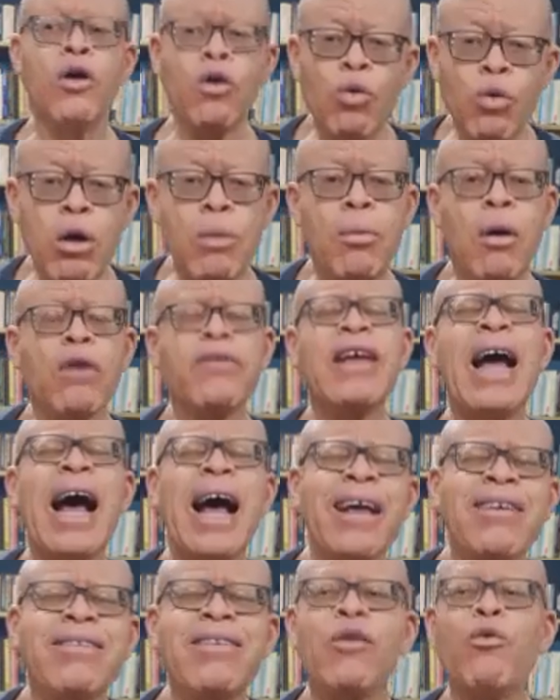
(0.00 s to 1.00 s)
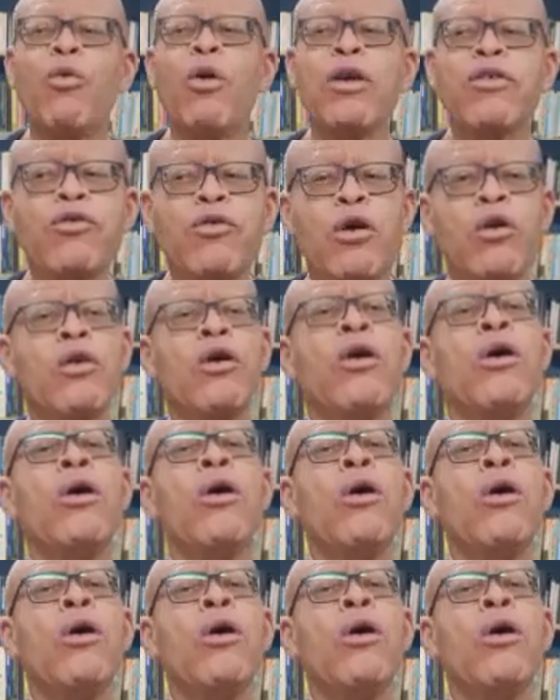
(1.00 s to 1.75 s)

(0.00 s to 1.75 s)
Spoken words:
We must ask the question,